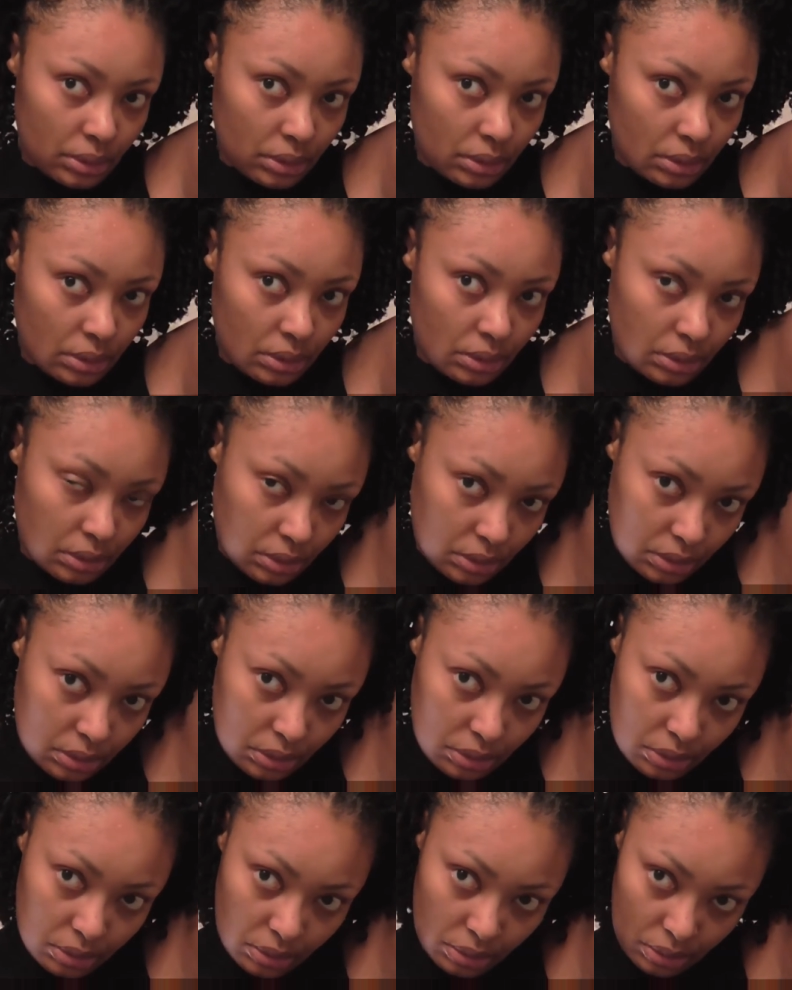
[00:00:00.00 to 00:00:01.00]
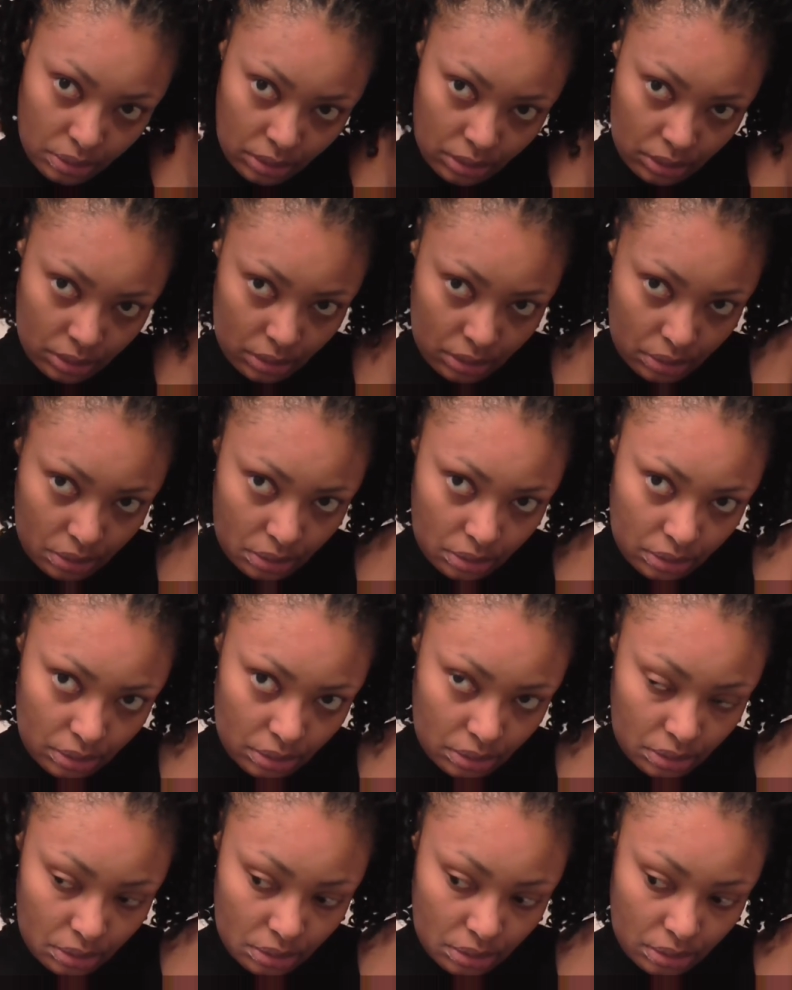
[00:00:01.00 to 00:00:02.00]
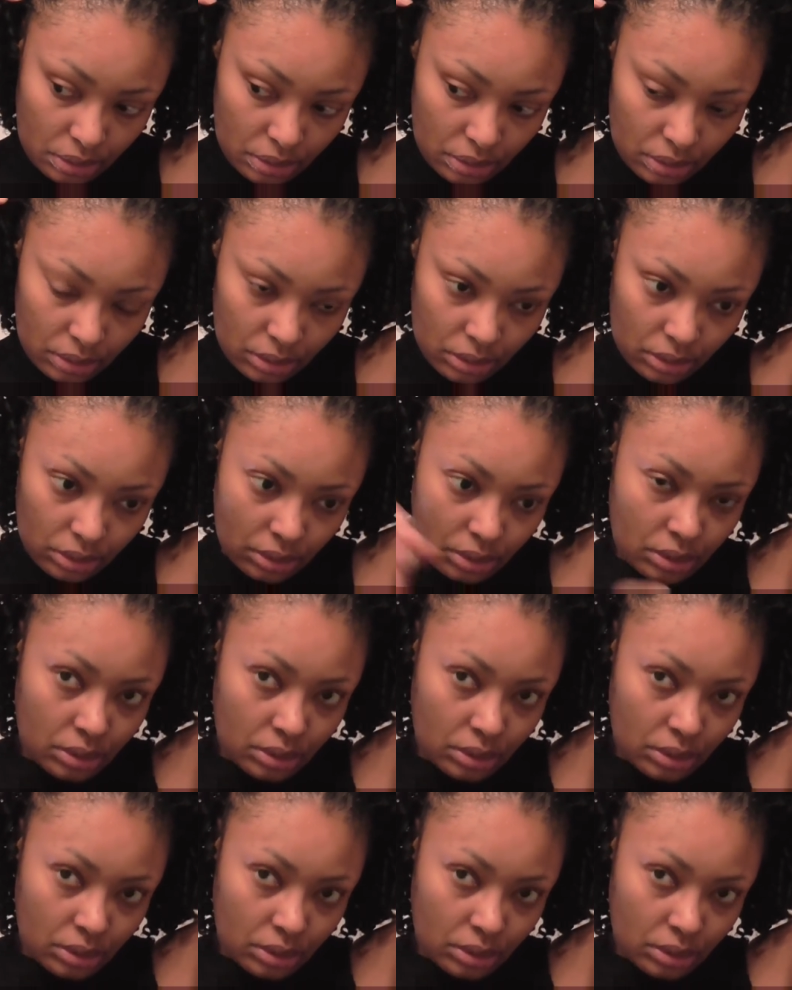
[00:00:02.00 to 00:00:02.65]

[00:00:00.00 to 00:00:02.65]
Nothing is said.